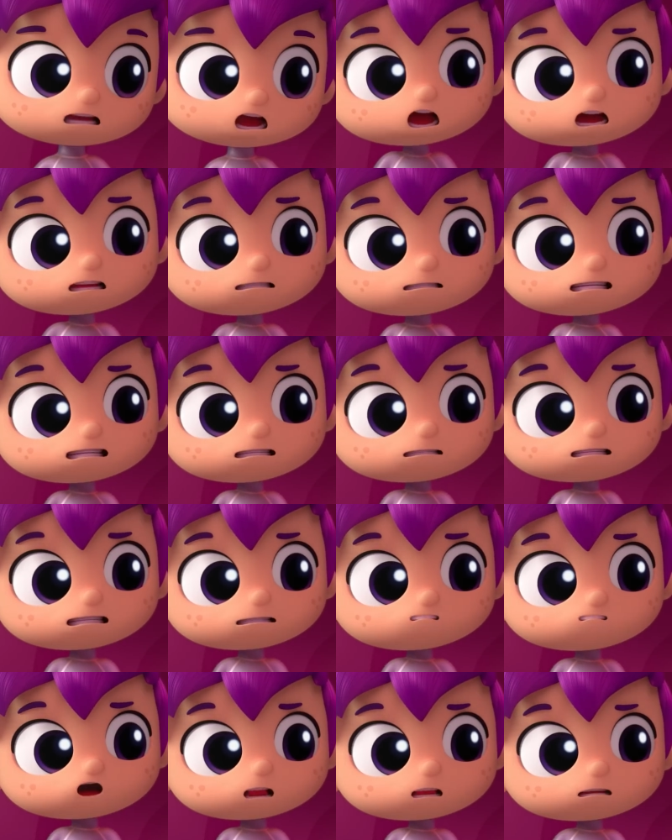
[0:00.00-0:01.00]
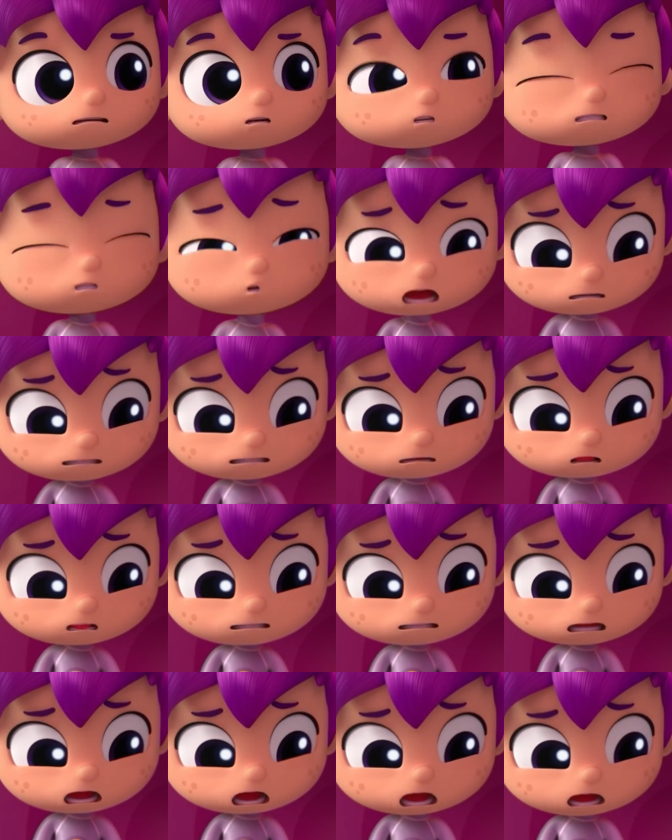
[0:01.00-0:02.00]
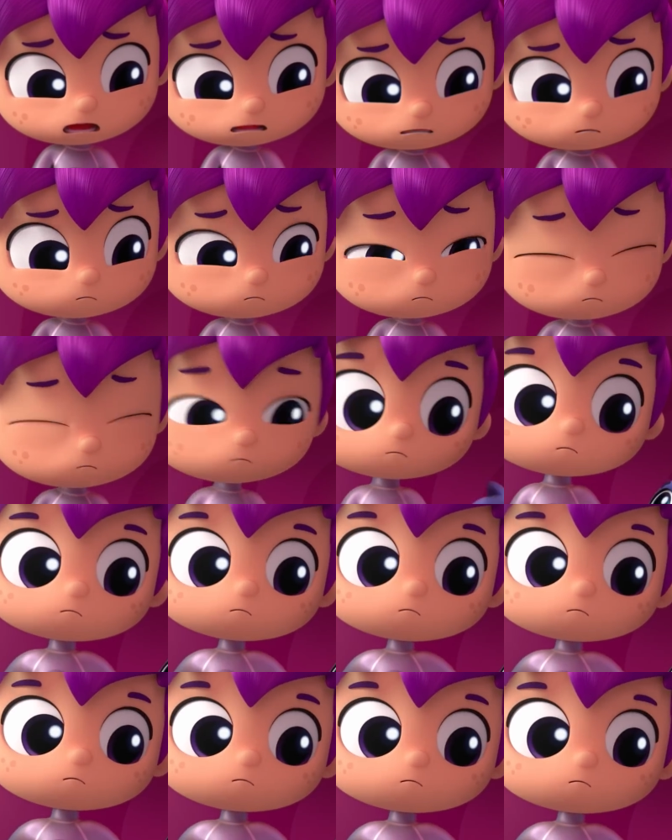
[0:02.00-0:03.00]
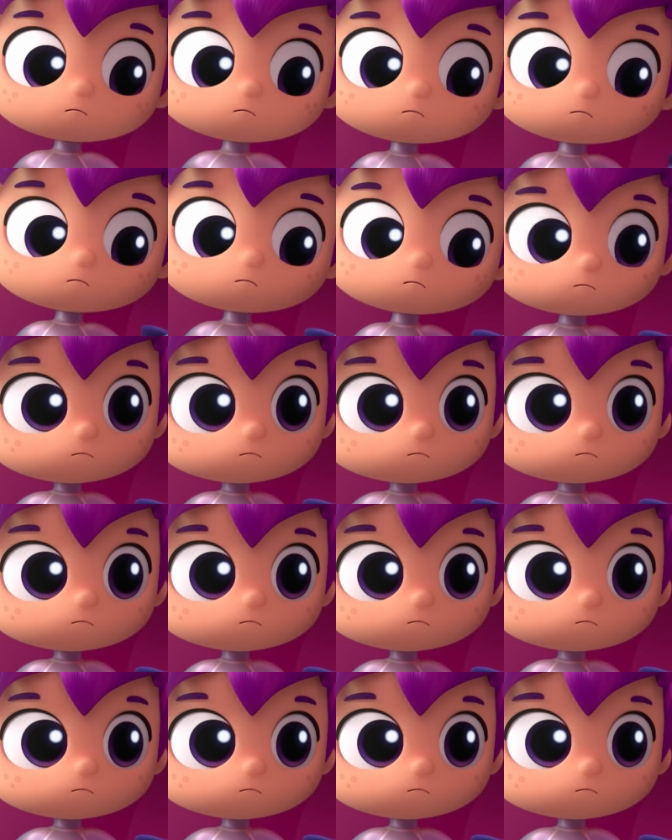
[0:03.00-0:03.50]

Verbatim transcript: not as easy as following her tracks in the sand. Right. She